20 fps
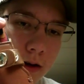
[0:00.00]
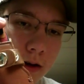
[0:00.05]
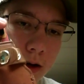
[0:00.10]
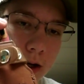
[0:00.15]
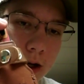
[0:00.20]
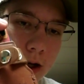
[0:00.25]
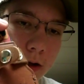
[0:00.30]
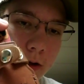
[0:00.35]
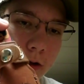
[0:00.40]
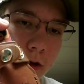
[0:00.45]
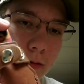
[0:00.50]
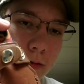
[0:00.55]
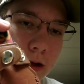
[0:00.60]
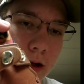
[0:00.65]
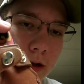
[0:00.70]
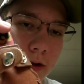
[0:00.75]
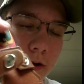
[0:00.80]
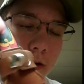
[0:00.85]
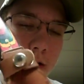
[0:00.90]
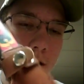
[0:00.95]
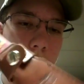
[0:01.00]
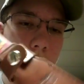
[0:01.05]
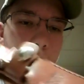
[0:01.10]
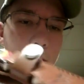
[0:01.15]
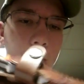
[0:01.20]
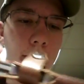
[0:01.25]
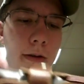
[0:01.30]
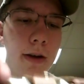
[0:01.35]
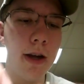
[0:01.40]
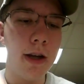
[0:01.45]
National Law Turkey
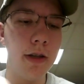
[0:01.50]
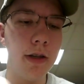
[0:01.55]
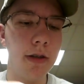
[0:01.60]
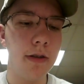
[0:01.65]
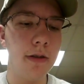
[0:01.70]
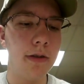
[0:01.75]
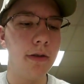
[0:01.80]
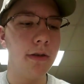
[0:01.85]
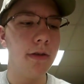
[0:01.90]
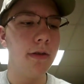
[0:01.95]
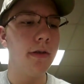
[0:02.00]
Federation.